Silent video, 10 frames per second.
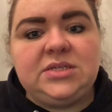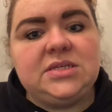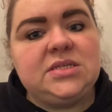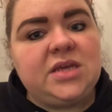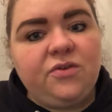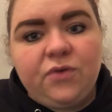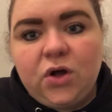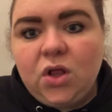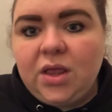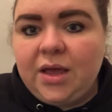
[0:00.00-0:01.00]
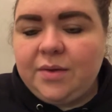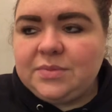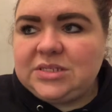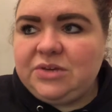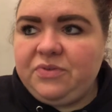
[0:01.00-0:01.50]
We did
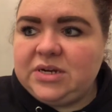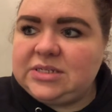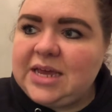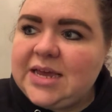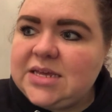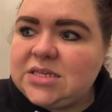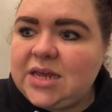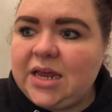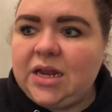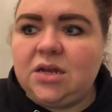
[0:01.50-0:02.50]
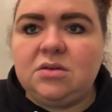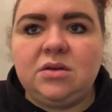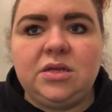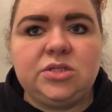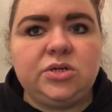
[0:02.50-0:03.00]
several different tests, had
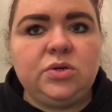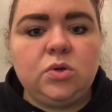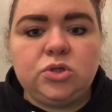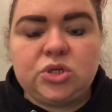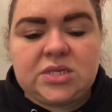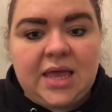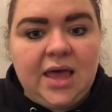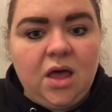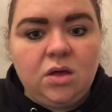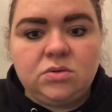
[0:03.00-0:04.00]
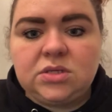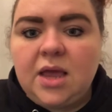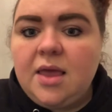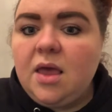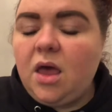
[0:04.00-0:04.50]
an internal
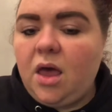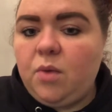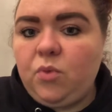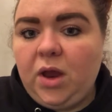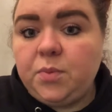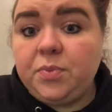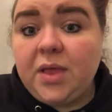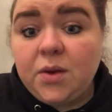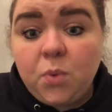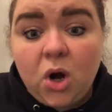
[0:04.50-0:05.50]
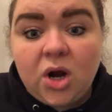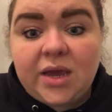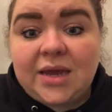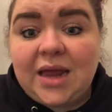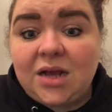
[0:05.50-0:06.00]
ultrasound, ran blood
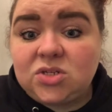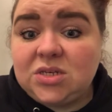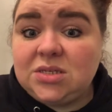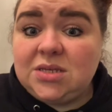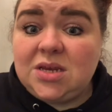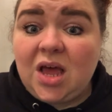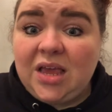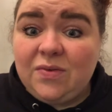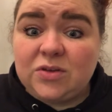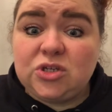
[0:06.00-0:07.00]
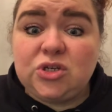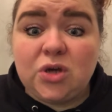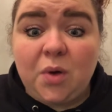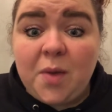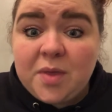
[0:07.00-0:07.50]
work, and actually it did not
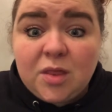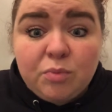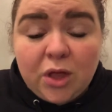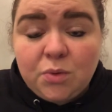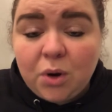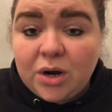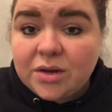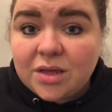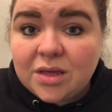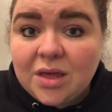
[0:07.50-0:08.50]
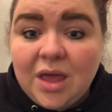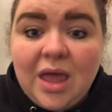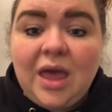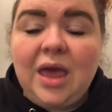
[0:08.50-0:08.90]
even show up in the blood work.